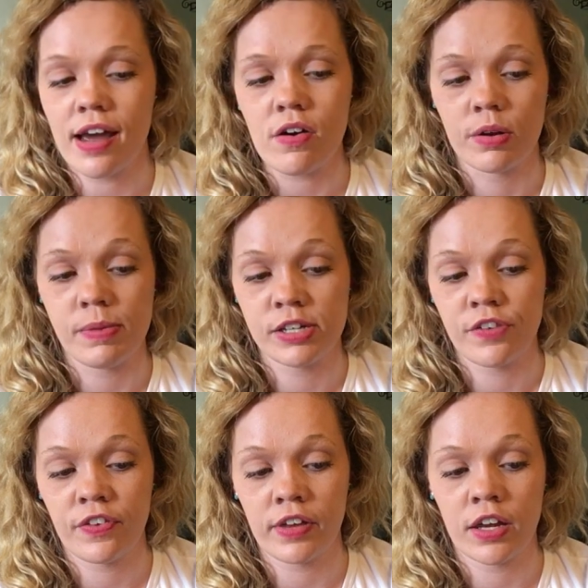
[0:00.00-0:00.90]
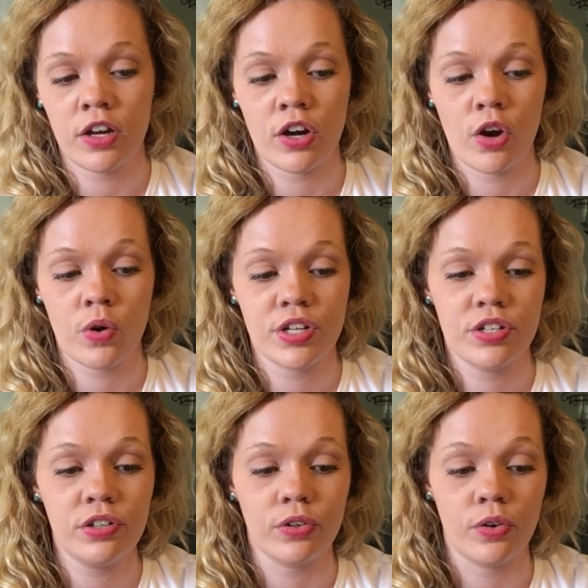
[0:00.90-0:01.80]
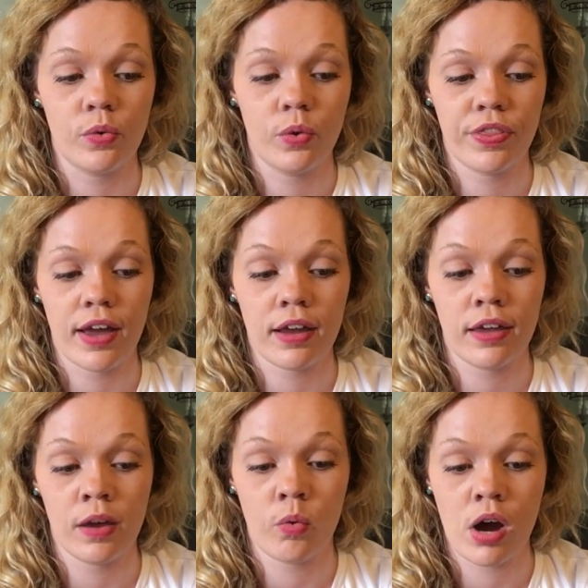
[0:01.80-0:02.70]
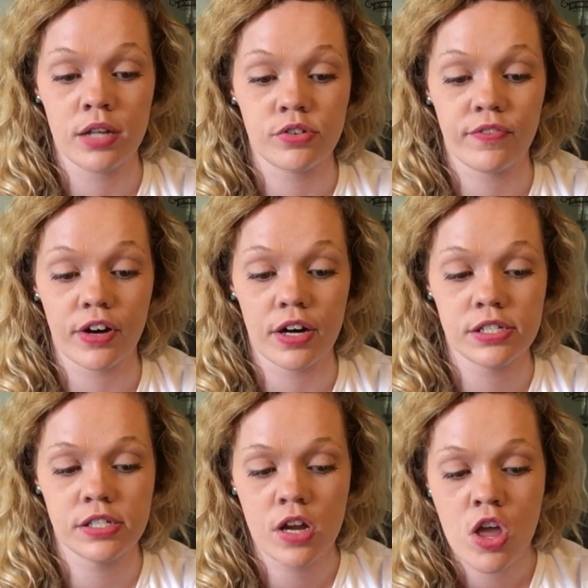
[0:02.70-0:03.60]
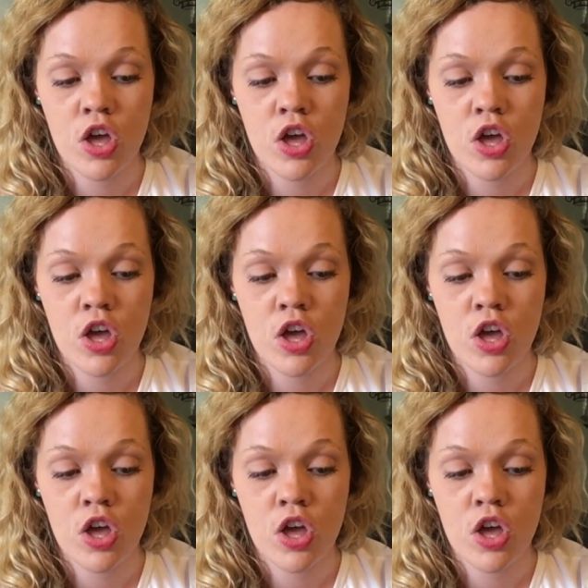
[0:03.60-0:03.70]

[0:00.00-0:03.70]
you down. It made you feel like you didn't know what to do with that King of Wands reverse.